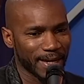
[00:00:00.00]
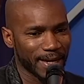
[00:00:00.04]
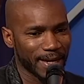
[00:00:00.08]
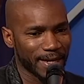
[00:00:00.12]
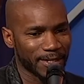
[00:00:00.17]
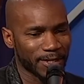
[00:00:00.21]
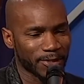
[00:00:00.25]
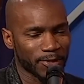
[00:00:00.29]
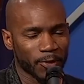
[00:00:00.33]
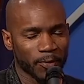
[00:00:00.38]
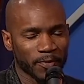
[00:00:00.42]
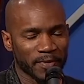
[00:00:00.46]
I
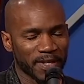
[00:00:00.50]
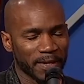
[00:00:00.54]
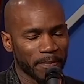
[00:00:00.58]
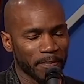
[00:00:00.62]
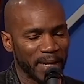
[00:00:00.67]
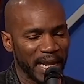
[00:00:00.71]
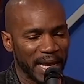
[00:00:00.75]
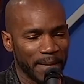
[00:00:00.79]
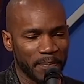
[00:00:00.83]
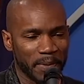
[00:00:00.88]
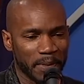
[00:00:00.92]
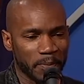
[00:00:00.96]
just don't think
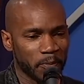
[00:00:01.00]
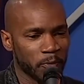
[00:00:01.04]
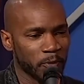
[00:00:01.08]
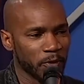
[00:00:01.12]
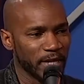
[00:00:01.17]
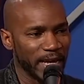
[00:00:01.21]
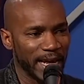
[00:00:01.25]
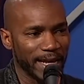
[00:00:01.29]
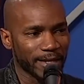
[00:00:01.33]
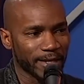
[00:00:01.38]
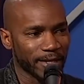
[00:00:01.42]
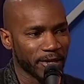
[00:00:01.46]
black people
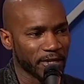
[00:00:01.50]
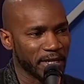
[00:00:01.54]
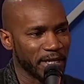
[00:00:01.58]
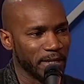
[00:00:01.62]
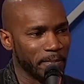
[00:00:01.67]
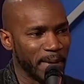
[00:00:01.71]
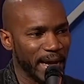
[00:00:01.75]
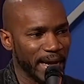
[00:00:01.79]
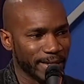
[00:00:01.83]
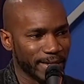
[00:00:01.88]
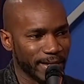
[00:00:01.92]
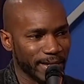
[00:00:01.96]
were that lucky
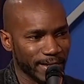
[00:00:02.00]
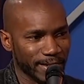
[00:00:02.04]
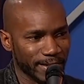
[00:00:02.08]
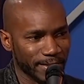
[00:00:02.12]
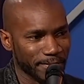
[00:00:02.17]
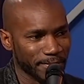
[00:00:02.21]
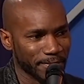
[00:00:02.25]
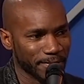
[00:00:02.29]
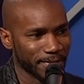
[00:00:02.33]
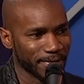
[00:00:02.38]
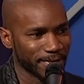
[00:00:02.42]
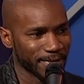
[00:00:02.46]
back then.
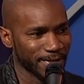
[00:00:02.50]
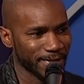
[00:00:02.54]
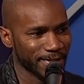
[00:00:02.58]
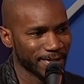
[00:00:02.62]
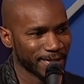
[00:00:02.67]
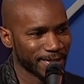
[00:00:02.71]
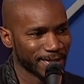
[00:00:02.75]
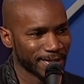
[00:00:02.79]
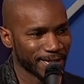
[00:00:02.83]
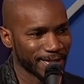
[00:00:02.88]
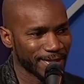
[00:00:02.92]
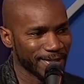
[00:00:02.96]
To
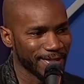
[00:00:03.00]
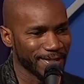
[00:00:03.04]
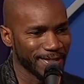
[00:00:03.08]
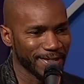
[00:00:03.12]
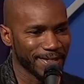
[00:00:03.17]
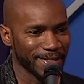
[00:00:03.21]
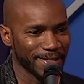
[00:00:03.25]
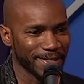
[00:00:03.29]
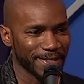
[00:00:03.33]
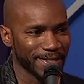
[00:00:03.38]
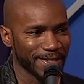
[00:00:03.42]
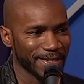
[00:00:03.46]

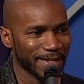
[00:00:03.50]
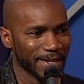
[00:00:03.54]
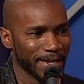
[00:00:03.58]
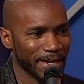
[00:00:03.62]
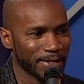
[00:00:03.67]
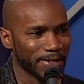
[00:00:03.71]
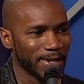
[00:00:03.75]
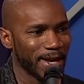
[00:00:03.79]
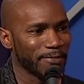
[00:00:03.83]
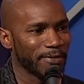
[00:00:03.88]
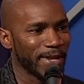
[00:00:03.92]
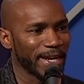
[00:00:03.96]

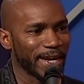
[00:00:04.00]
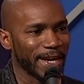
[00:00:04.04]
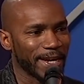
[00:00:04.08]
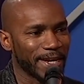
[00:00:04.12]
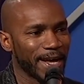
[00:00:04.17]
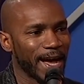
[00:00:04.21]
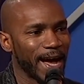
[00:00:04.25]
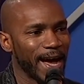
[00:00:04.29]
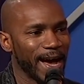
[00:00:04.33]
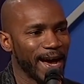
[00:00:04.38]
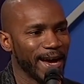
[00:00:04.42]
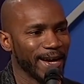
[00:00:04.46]
have, like, a
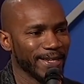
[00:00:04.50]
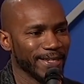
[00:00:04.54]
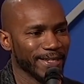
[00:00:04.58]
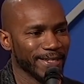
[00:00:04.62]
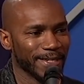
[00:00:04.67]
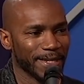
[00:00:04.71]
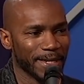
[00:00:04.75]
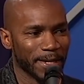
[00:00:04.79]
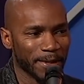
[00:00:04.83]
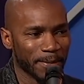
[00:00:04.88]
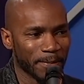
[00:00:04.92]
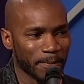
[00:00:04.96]
kind
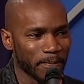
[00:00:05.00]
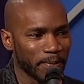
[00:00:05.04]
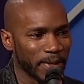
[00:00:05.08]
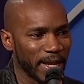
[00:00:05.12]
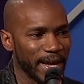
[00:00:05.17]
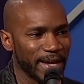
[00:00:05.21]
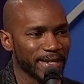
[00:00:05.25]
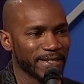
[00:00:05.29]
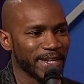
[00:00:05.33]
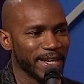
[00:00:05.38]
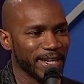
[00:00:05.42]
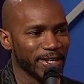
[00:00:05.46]

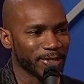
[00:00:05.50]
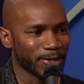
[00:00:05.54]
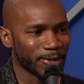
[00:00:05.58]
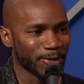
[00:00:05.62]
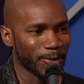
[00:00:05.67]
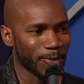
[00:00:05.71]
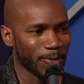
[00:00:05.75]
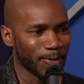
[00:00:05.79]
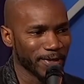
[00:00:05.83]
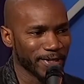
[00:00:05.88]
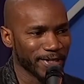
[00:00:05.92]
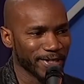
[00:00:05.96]

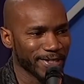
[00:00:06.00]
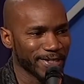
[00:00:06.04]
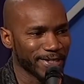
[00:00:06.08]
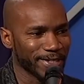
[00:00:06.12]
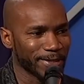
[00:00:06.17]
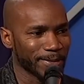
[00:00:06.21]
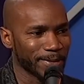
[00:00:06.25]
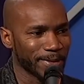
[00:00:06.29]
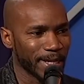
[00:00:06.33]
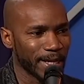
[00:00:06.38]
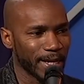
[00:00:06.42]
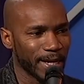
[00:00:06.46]
plantation owner.
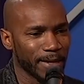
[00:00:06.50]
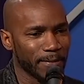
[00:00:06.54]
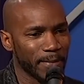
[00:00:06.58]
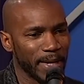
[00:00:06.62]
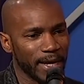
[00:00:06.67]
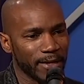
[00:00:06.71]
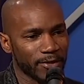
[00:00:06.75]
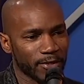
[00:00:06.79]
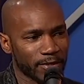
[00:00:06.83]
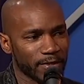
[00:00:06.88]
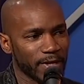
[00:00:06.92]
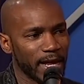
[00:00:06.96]
Just say, hey,
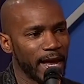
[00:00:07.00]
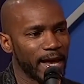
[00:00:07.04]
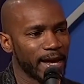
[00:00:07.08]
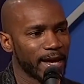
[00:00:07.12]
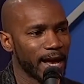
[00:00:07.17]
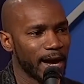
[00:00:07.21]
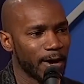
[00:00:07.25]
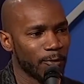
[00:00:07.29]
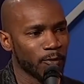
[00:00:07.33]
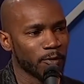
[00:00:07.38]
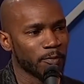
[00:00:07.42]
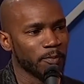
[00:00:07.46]
man, just hang
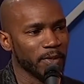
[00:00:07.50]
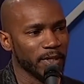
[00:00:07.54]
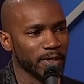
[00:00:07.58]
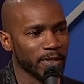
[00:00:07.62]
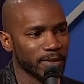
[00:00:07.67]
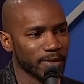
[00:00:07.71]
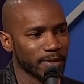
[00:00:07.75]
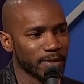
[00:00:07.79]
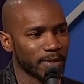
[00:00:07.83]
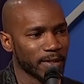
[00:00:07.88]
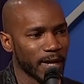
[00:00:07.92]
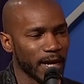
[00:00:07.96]
out with
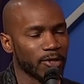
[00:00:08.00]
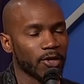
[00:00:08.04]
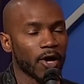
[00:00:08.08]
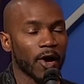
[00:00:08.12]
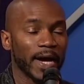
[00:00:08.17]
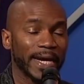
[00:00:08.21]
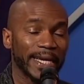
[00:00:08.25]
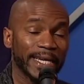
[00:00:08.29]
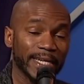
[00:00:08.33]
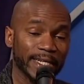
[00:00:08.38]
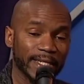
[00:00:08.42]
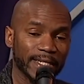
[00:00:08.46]
me. I know
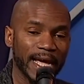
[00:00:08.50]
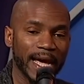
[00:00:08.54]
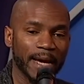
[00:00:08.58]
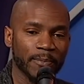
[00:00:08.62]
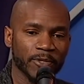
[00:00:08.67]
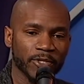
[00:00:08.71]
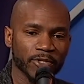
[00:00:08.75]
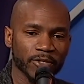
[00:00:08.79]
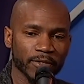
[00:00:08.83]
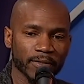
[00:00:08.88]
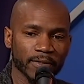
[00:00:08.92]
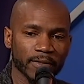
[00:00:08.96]
I
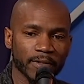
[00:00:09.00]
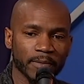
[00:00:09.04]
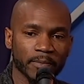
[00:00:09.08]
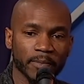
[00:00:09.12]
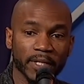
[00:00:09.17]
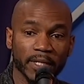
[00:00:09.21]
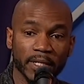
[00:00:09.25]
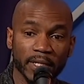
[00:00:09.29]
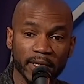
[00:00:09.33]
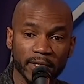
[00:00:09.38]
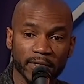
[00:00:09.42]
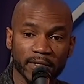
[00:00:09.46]
kidnapped you,
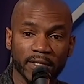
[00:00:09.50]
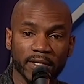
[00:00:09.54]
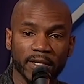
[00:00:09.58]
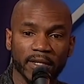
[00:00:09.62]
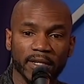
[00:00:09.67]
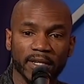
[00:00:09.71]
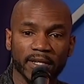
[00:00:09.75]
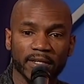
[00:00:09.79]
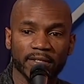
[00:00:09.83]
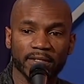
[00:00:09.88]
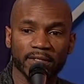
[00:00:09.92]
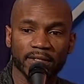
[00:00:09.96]
but
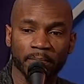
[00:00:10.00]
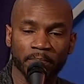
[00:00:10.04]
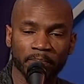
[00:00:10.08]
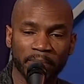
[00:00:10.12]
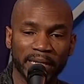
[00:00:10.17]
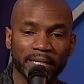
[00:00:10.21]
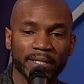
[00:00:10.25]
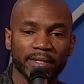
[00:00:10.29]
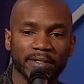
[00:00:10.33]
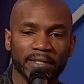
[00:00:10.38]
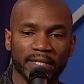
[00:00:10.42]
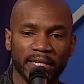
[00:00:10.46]
listen, this is a
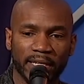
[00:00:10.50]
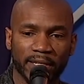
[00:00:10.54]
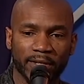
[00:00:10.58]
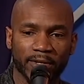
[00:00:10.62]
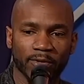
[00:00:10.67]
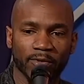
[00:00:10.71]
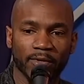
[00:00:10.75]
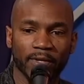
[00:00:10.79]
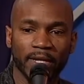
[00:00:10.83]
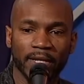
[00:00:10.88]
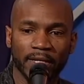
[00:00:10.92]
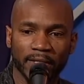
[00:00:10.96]
better
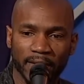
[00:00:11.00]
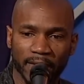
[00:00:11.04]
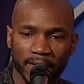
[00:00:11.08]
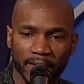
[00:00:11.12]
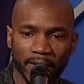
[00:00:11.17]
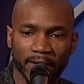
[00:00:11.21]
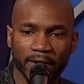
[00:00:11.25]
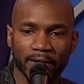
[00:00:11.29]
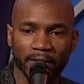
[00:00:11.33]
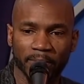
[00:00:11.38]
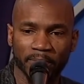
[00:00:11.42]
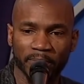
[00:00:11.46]
deal than
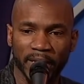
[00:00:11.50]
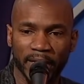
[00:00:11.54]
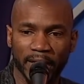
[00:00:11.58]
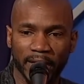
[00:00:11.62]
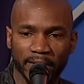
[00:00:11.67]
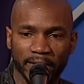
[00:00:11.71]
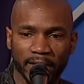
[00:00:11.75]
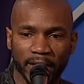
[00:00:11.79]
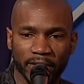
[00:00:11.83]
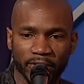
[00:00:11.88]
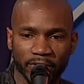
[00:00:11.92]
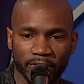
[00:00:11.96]
the other
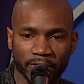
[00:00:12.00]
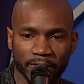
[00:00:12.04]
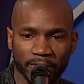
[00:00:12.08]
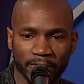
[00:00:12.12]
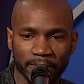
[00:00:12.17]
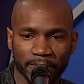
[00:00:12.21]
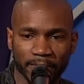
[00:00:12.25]
plantation.